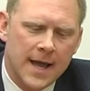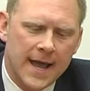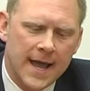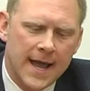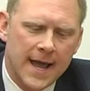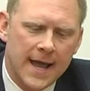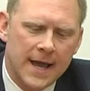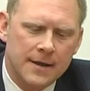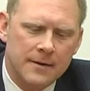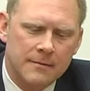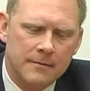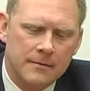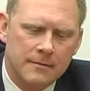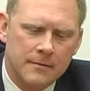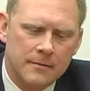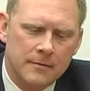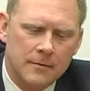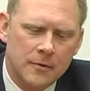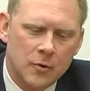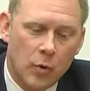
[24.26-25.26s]
And
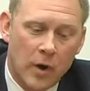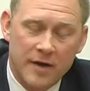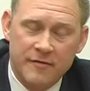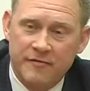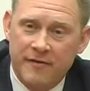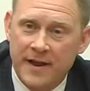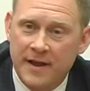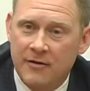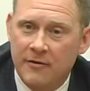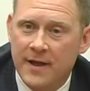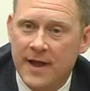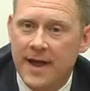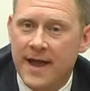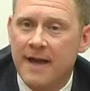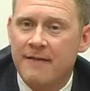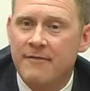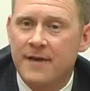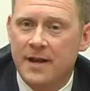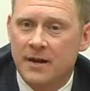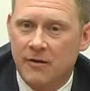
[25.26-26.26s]
quite frankly, I
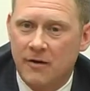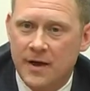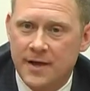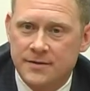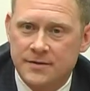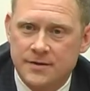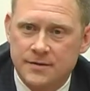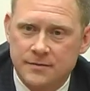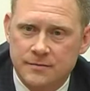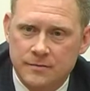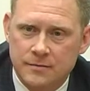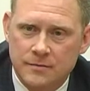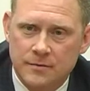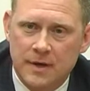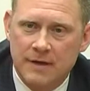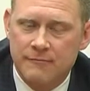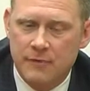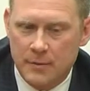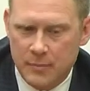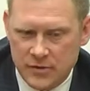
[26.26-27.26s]
have had clients.
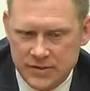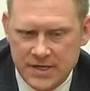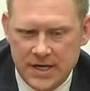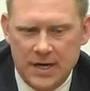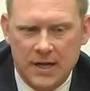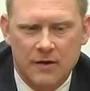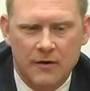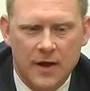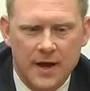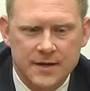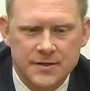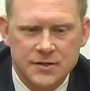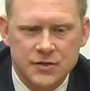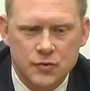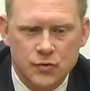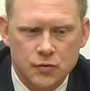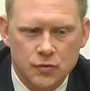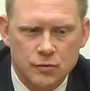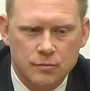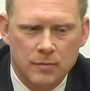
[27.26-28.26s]
I've represented clients
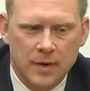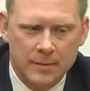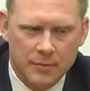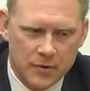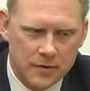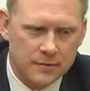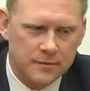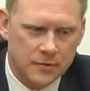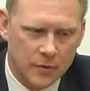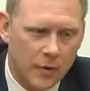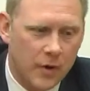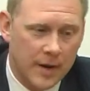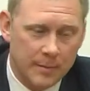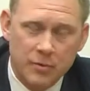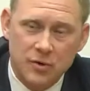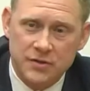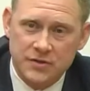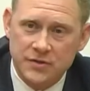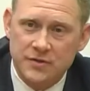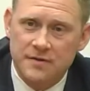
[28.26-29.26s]
who I
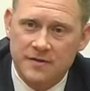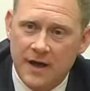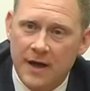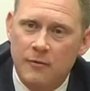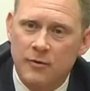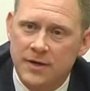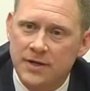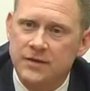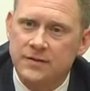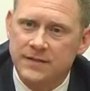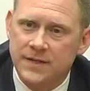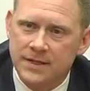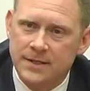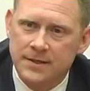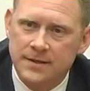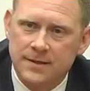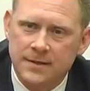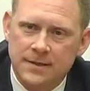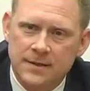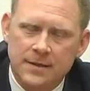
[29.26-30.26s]
personally thought were guilty
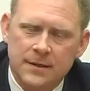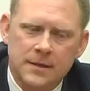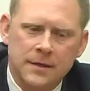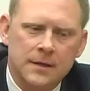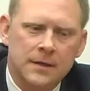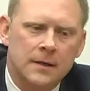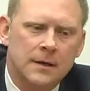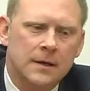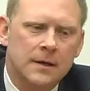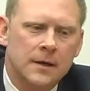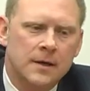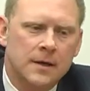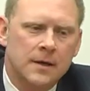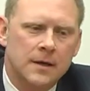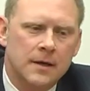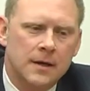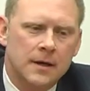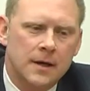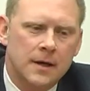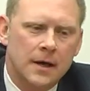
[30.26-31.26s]

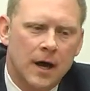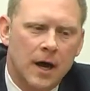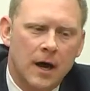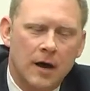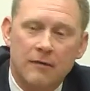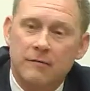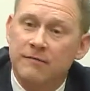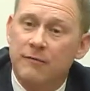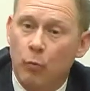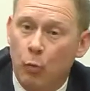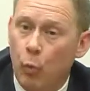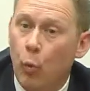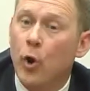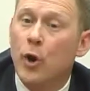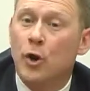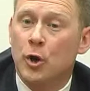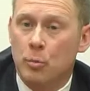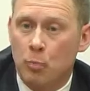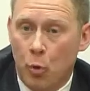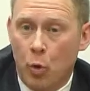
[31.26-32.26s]
of
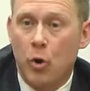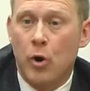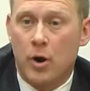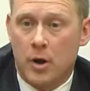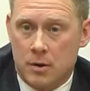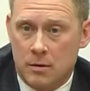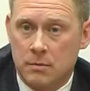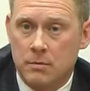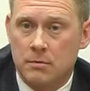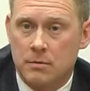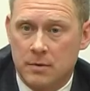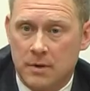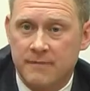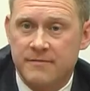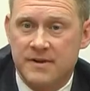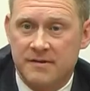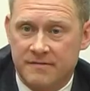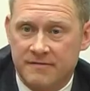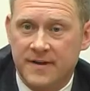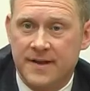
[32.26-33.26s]
one or more
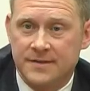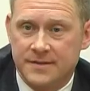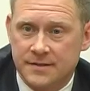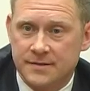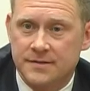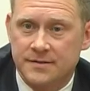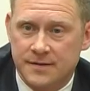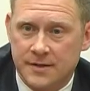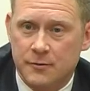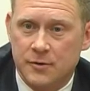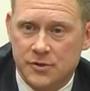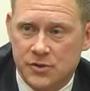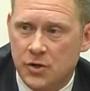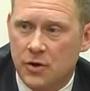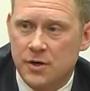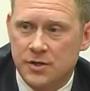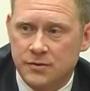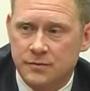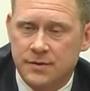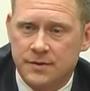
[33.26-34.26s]
of the offenses they were
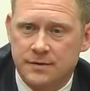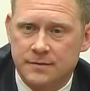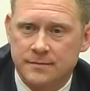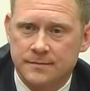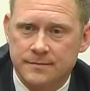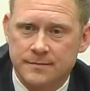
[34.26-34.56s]
charged with.